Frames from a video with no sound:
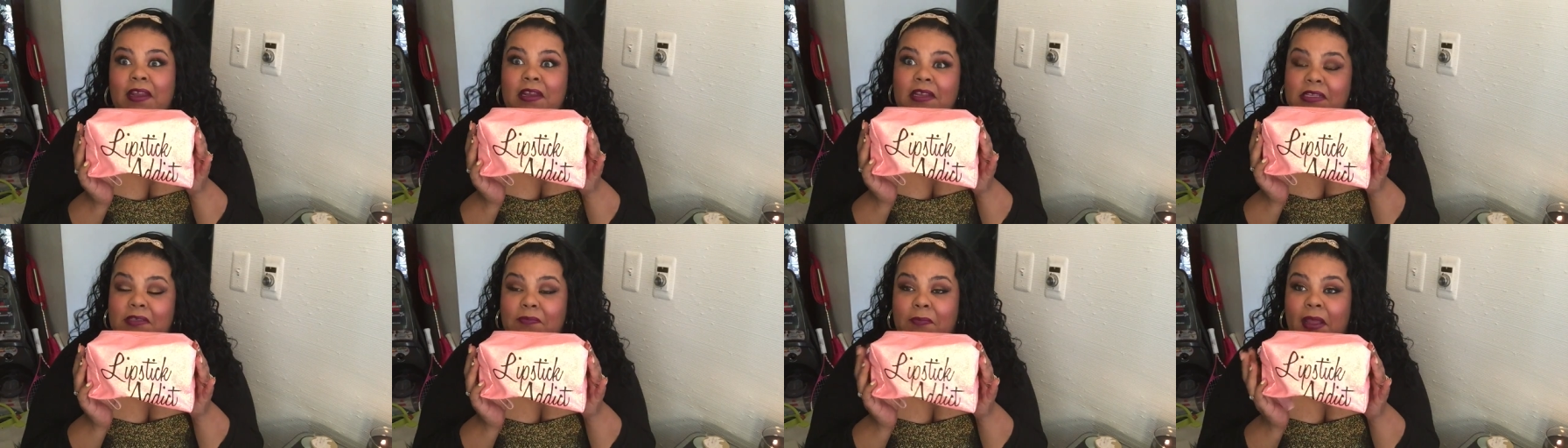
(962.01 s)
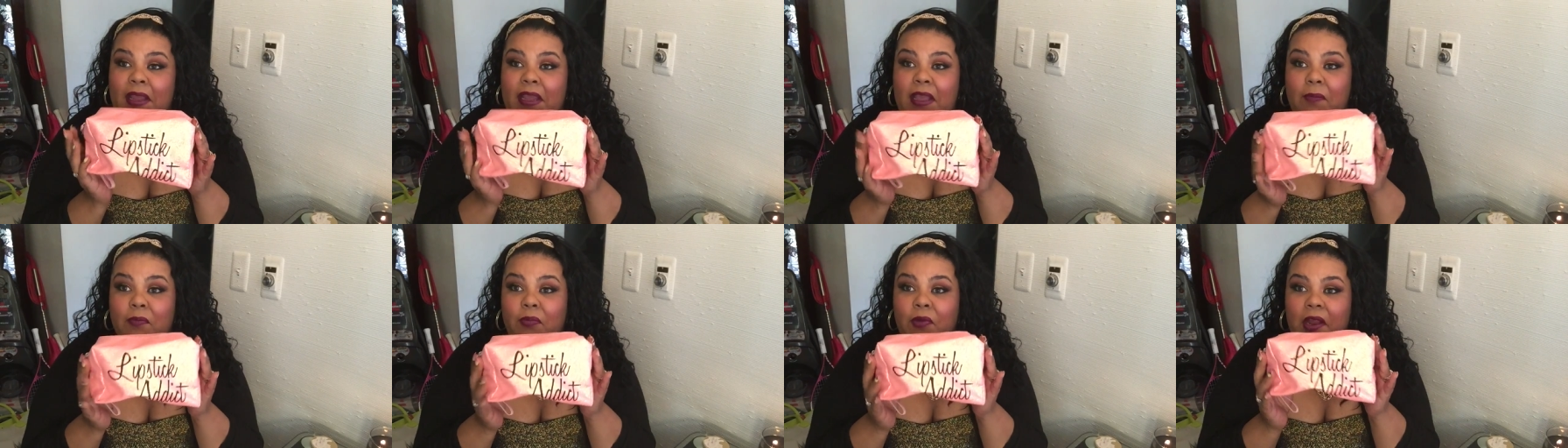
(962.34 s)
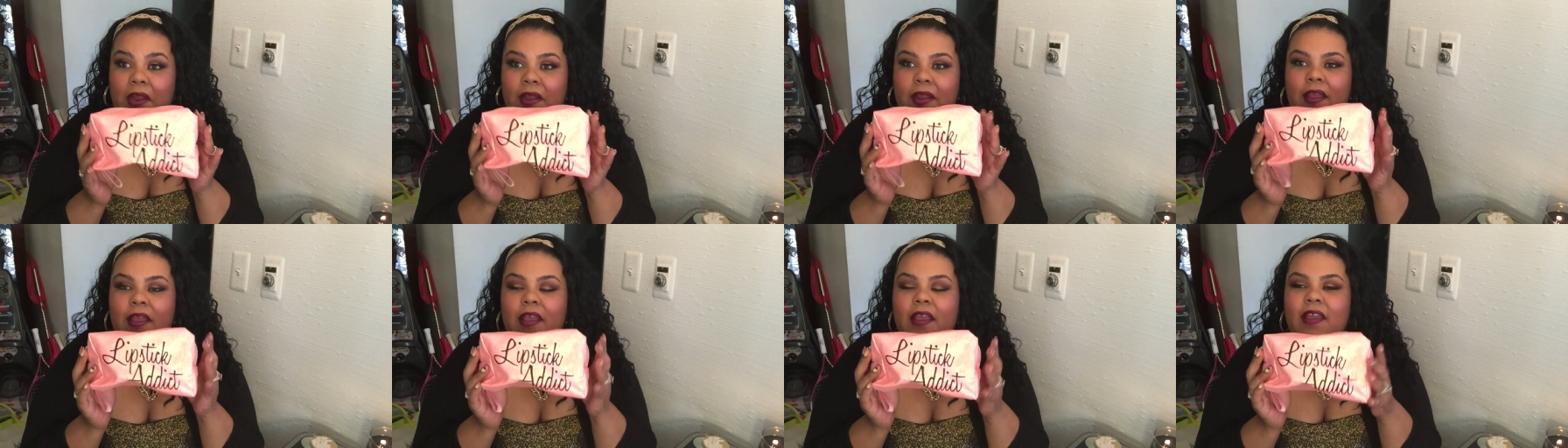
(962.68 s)
It is makeup,
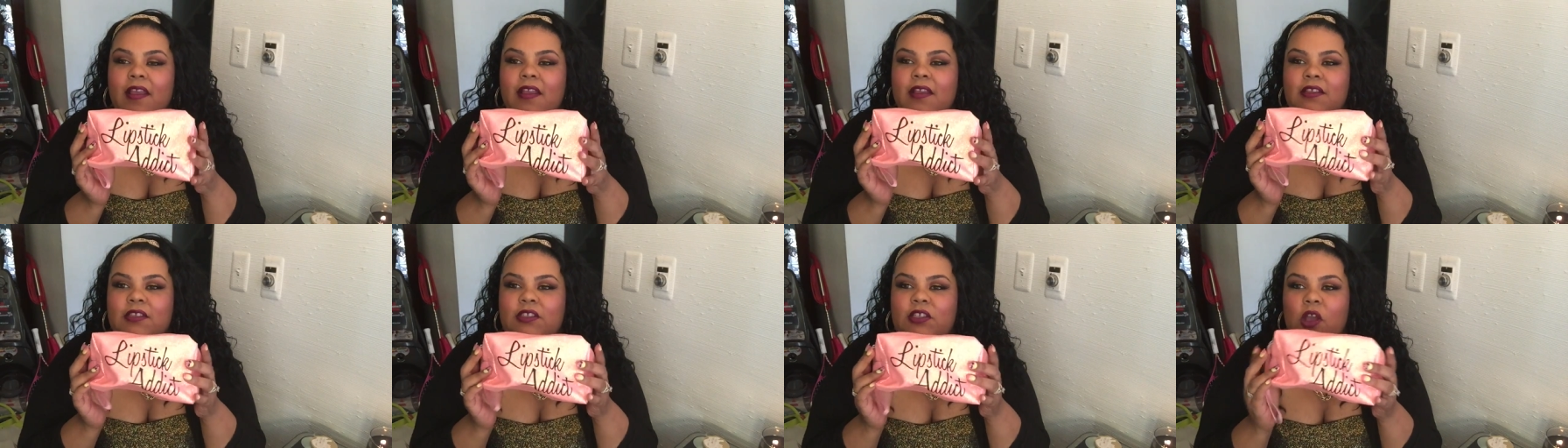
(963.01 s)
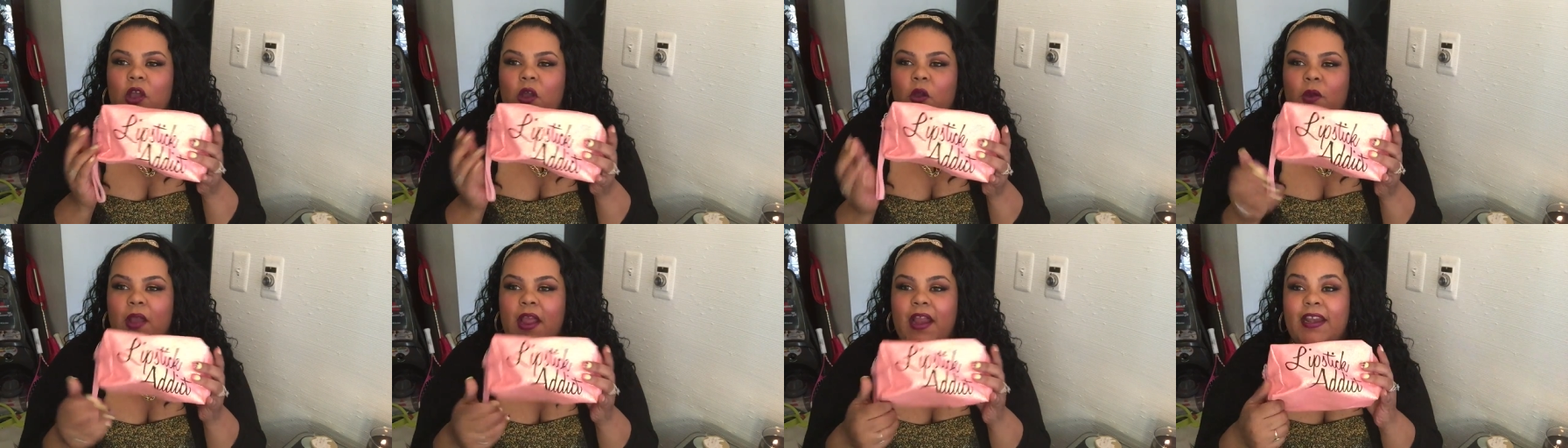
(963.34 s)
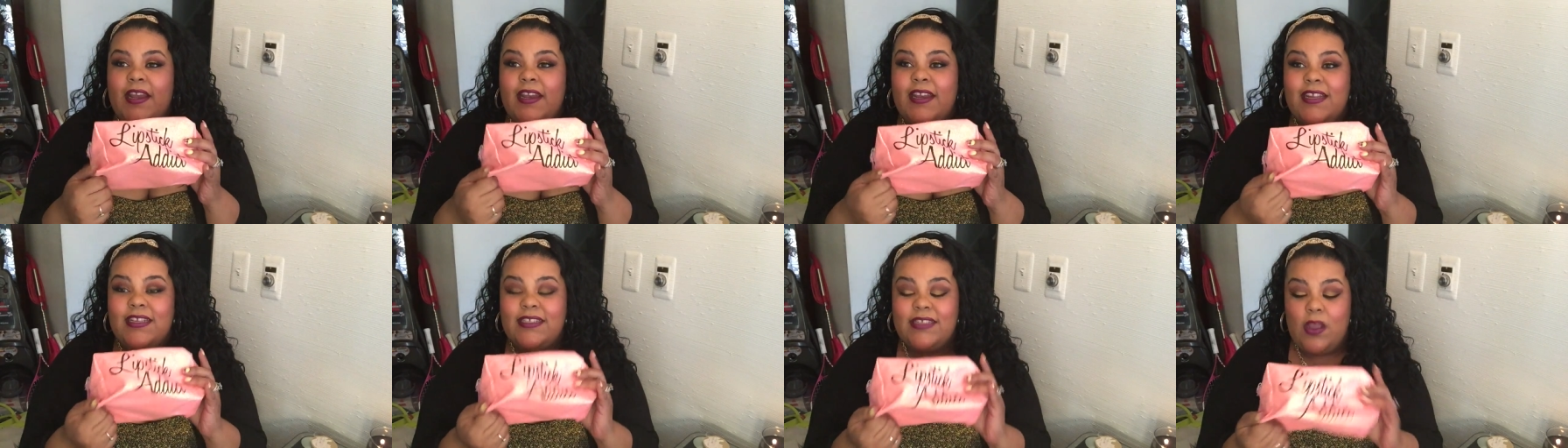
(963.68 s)
right? So,
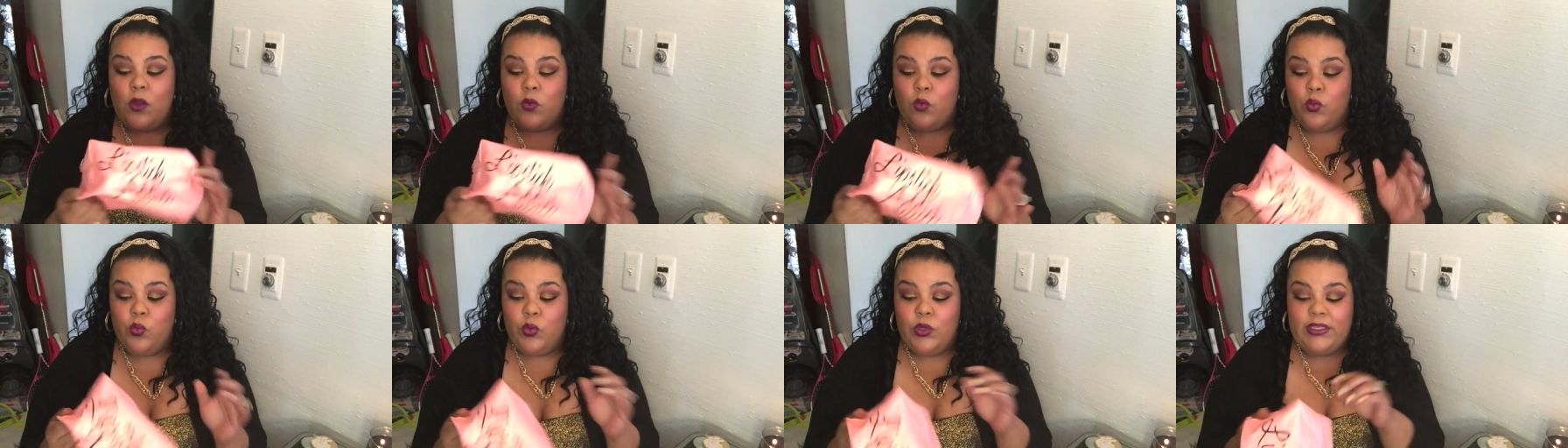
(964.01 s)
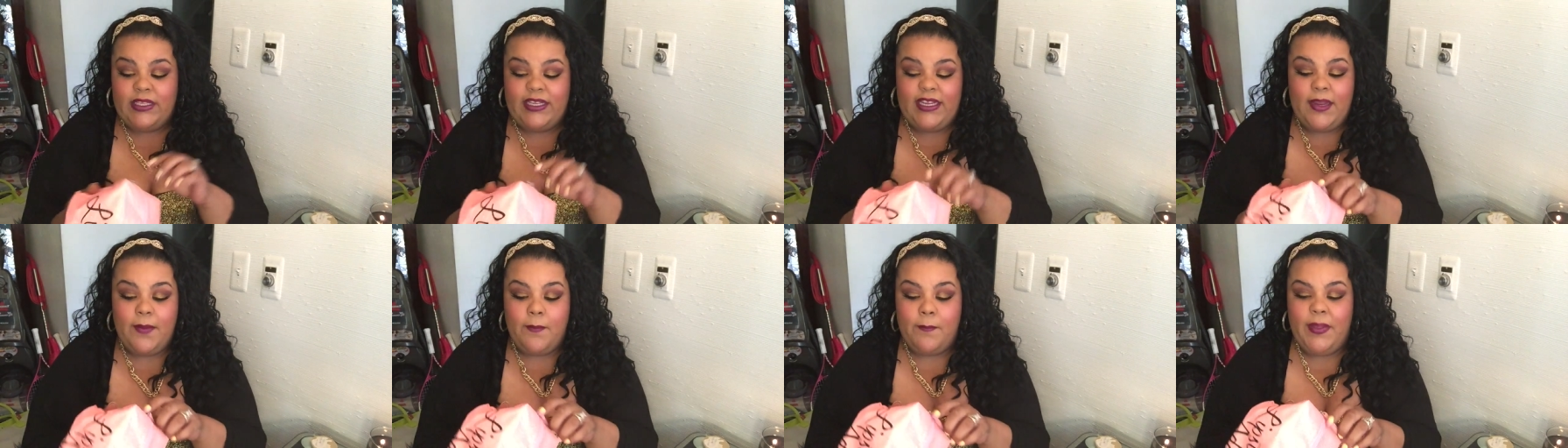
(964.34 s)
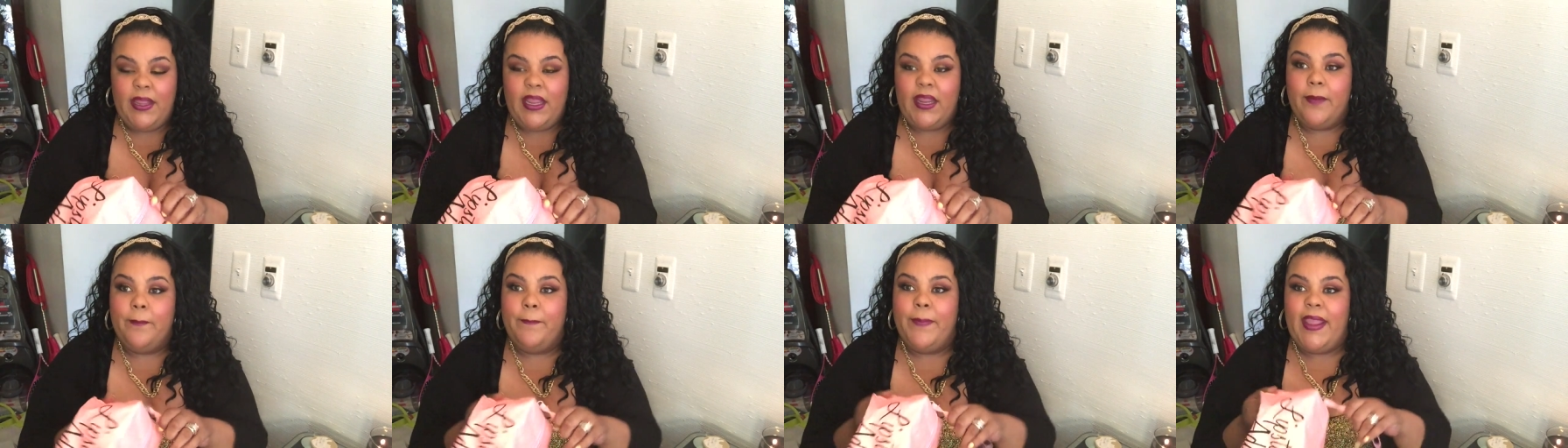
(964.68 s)
and it is a really
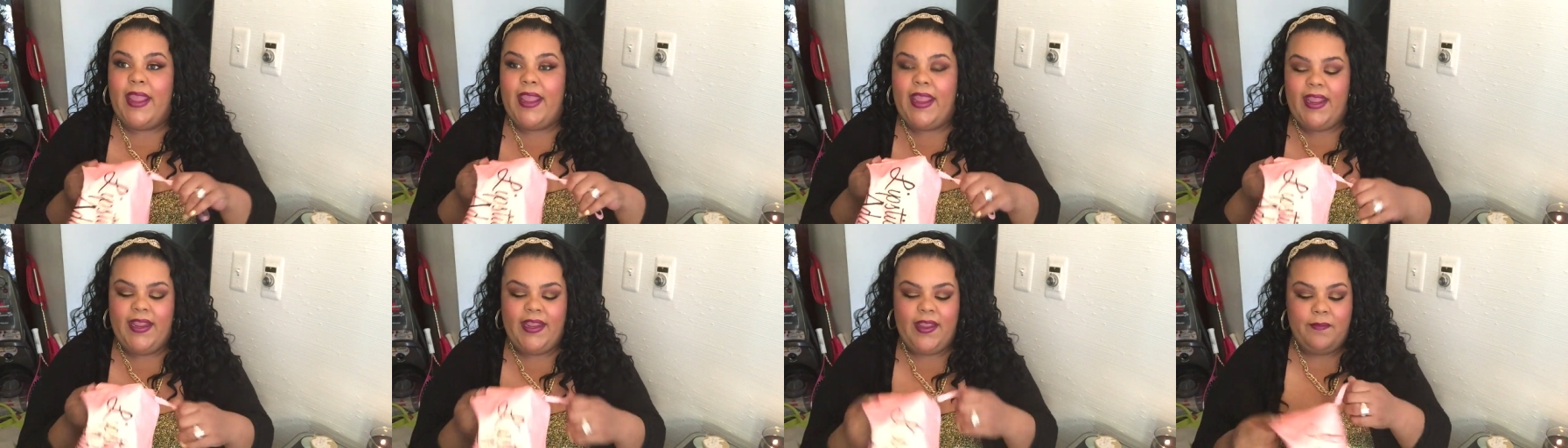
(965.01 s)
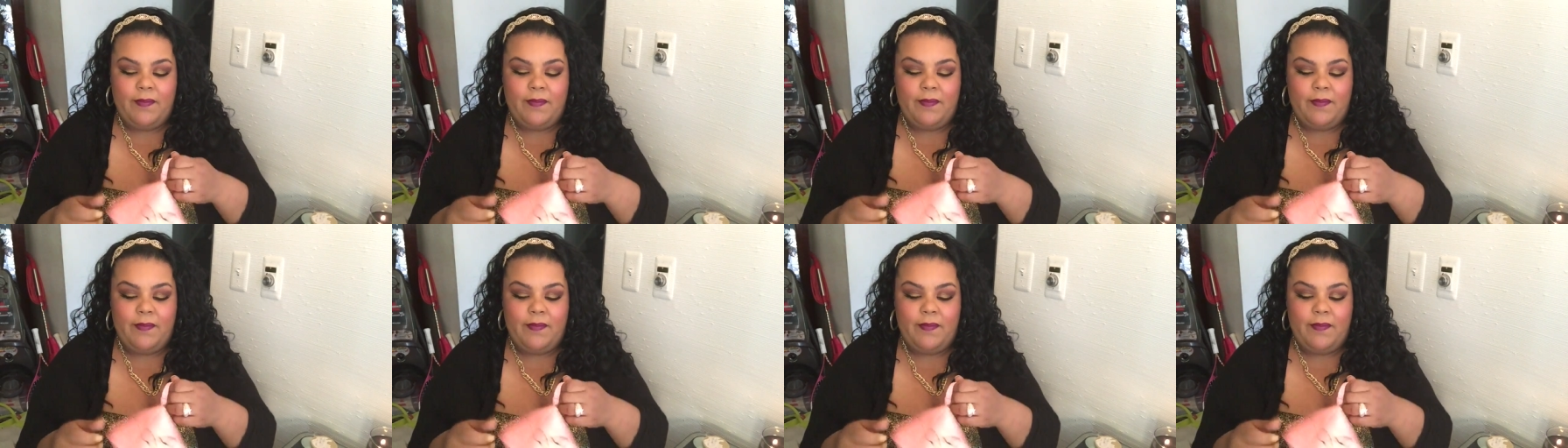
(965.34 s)
big bag.